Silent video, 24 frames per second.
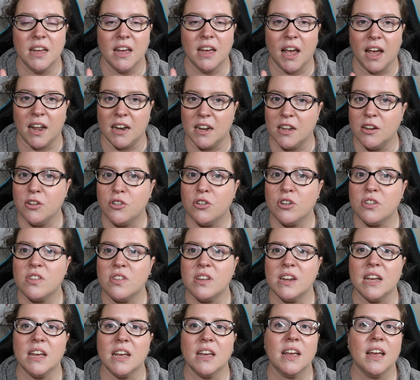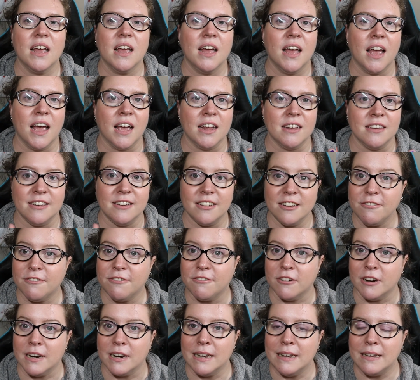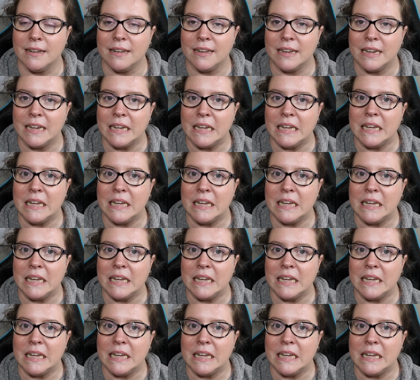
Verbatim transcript: and interesting and different